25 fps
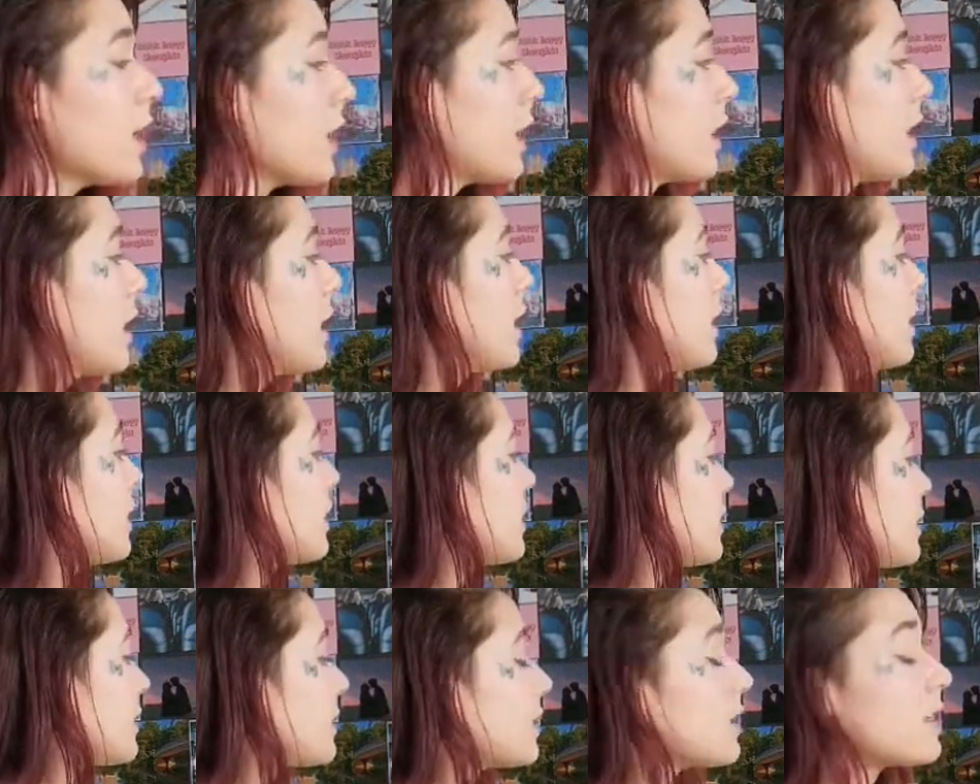
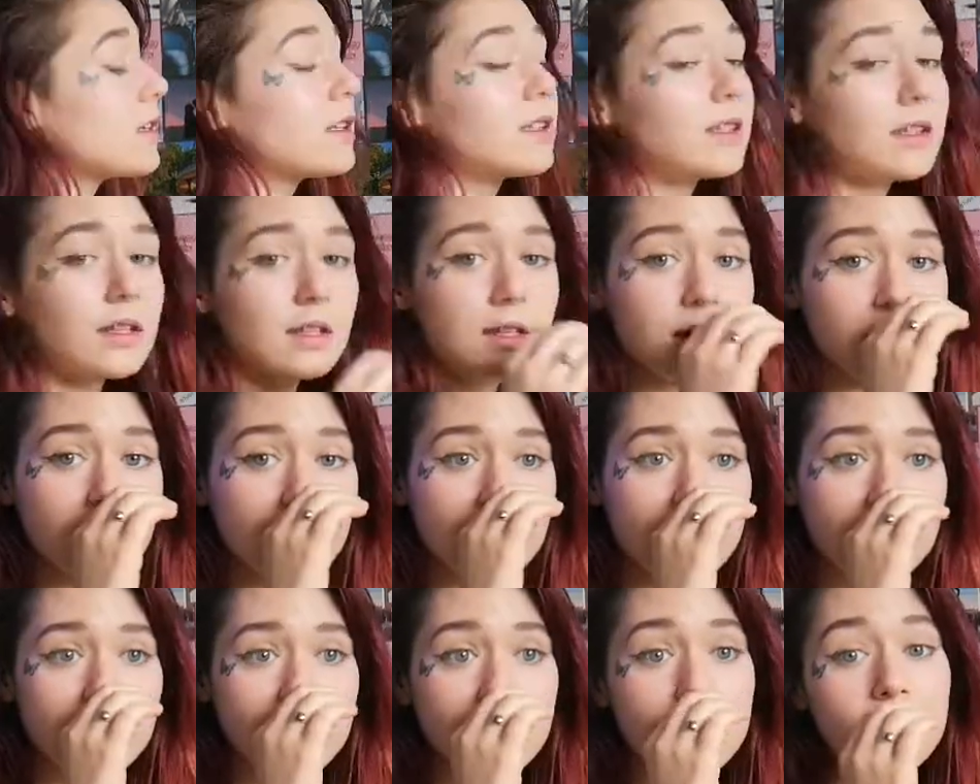is
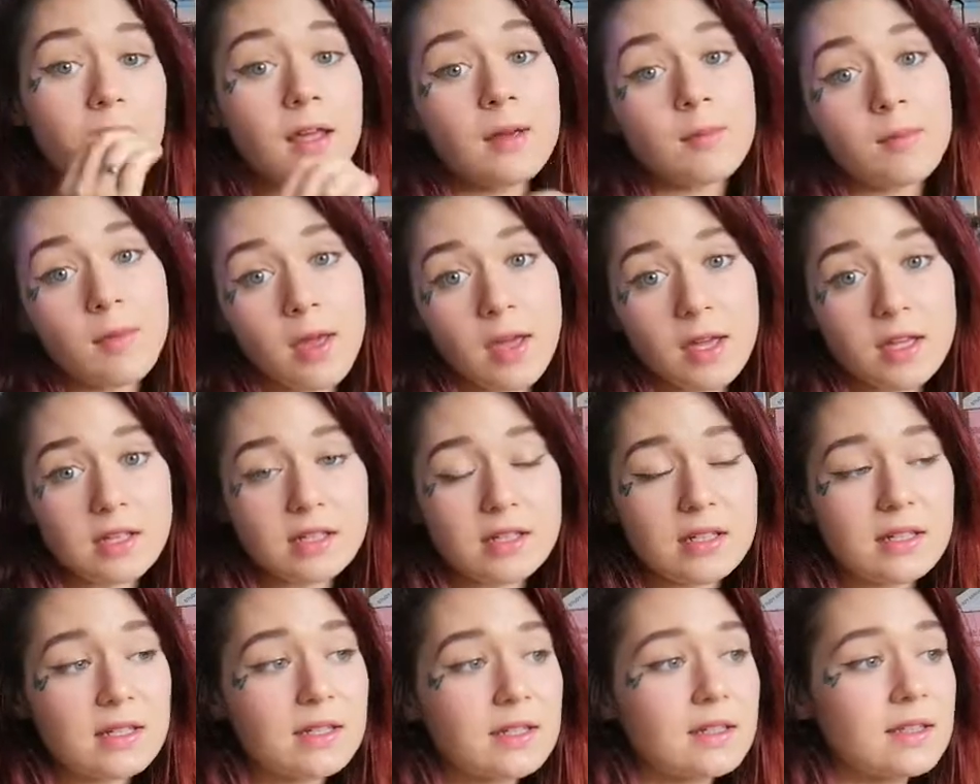in the
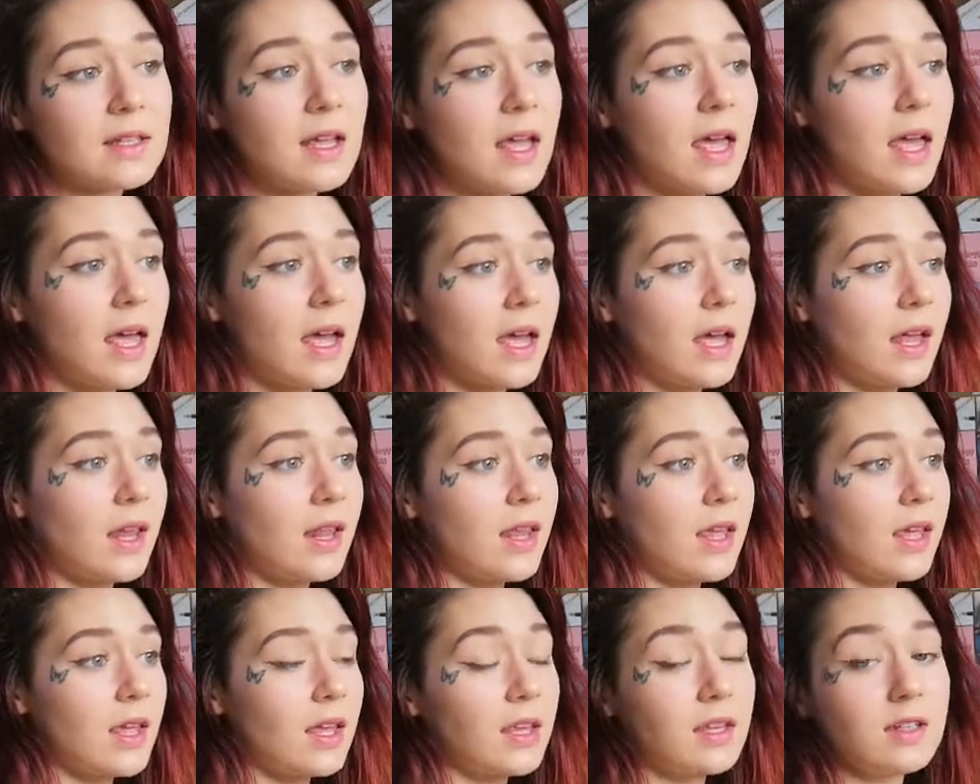images
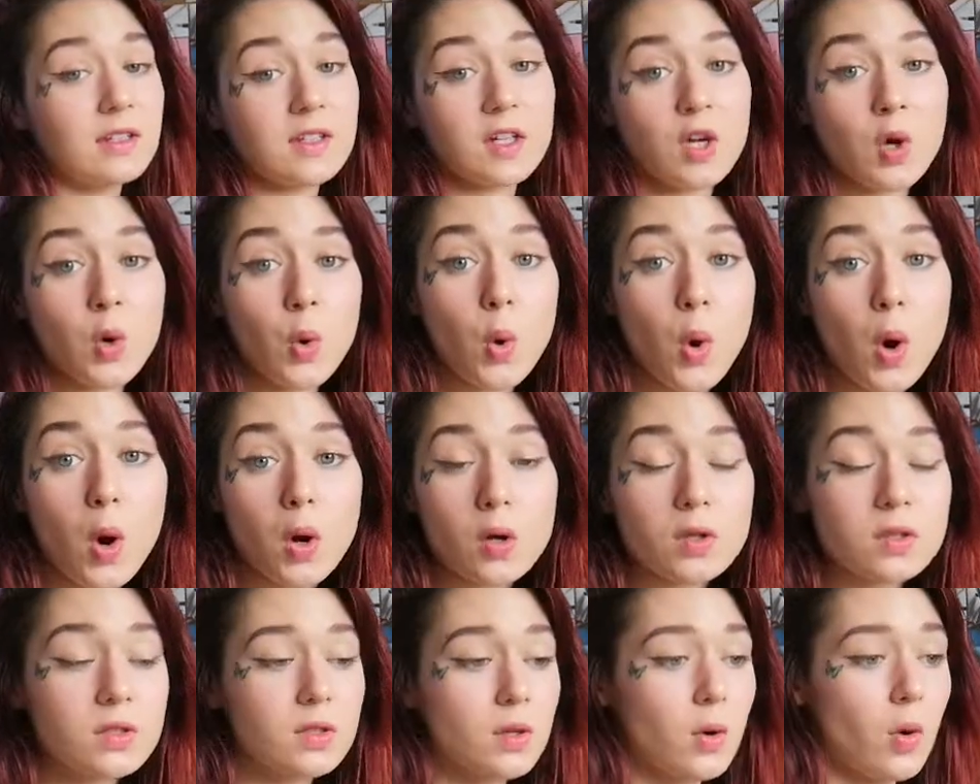and in the
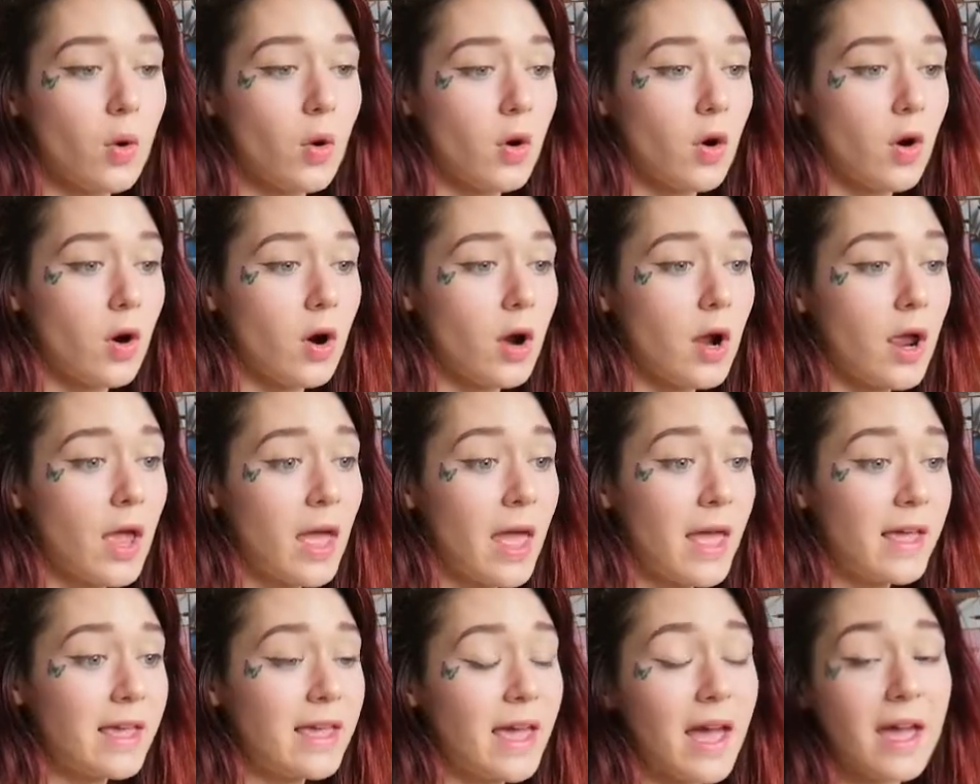quotes, or
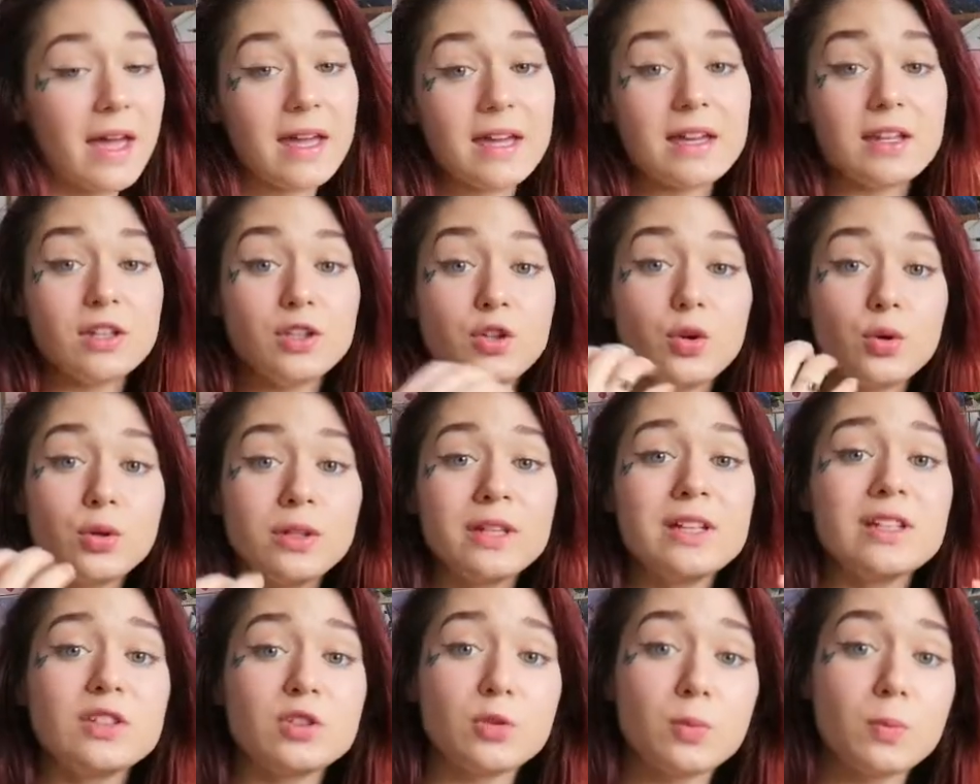yeah, you
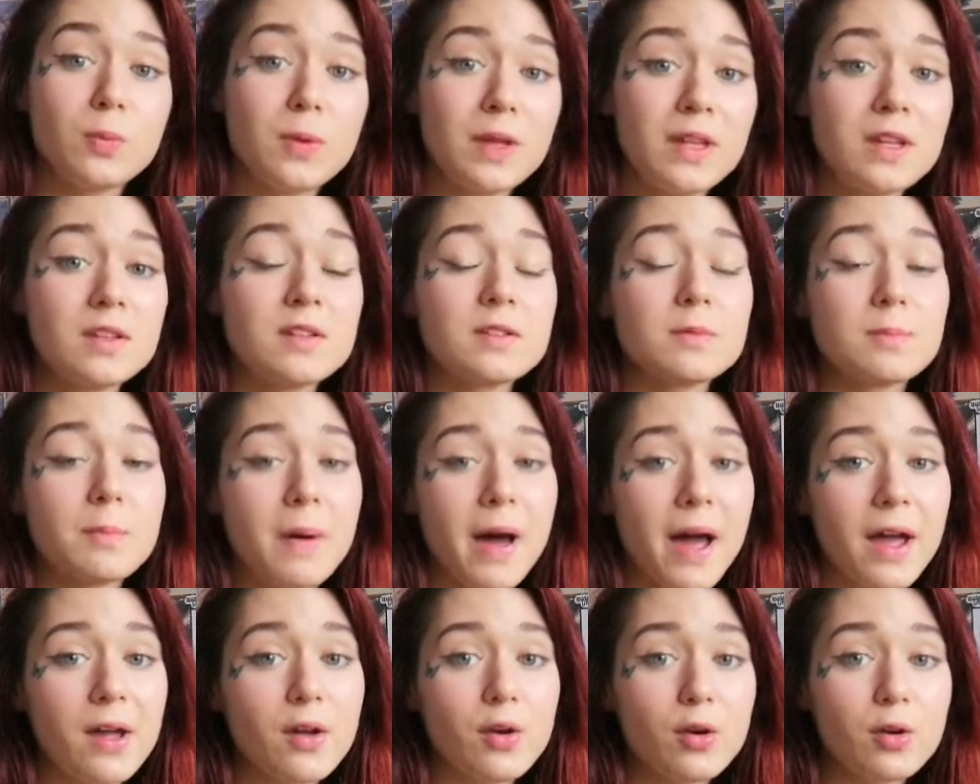need to be
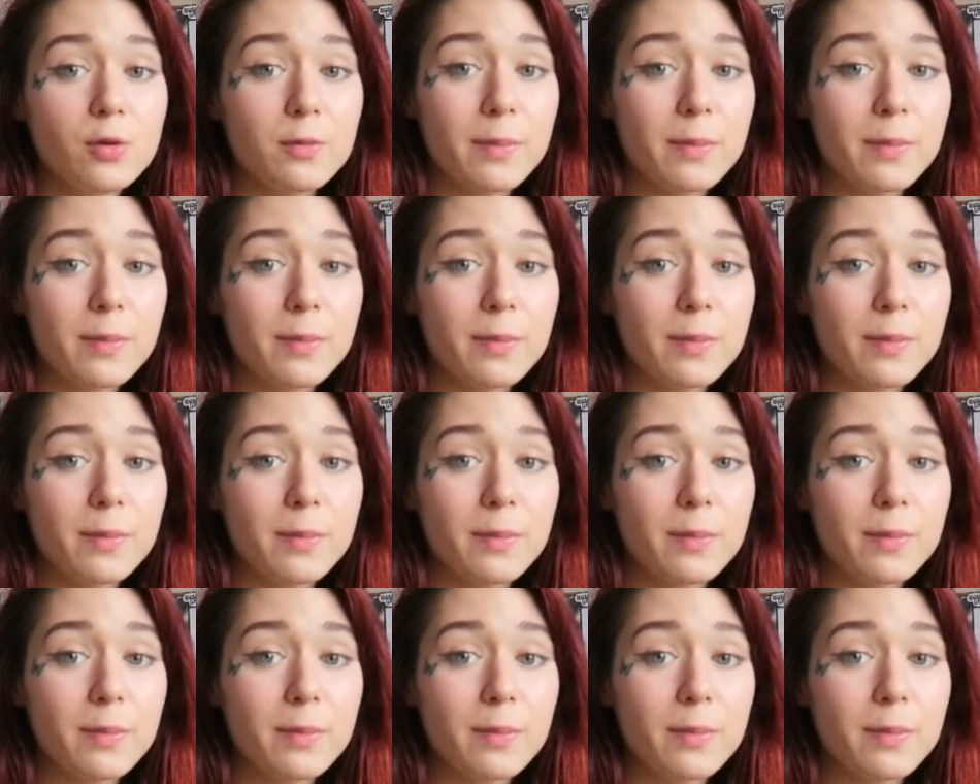inspired